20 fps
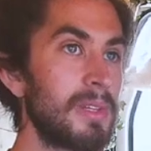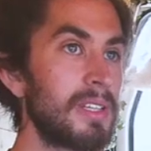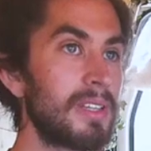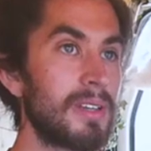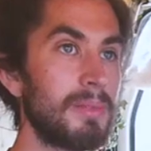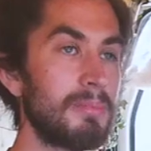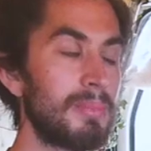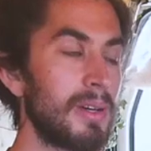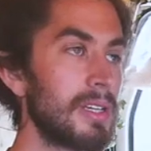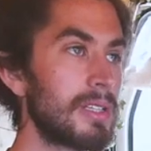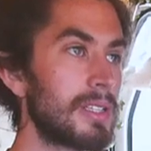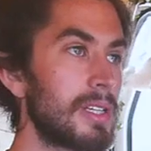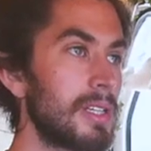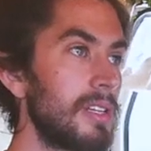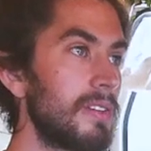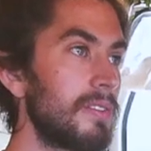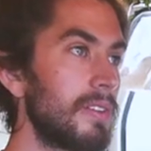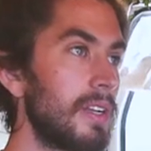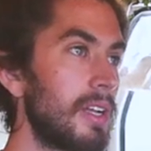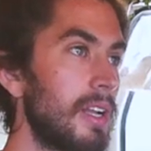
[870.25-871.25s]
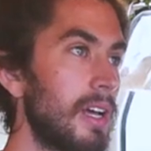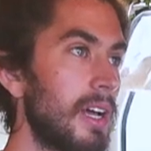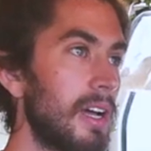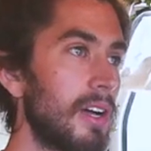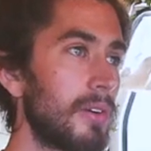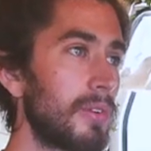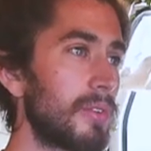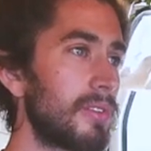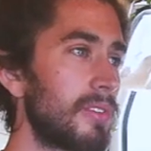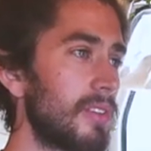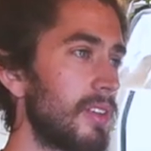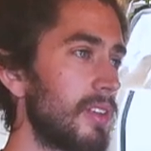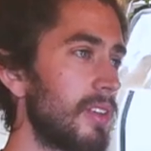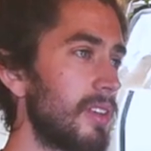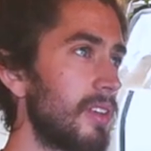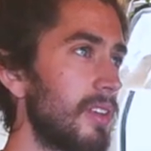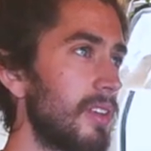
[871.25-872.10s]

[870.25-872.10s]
mean, compared to living in a house,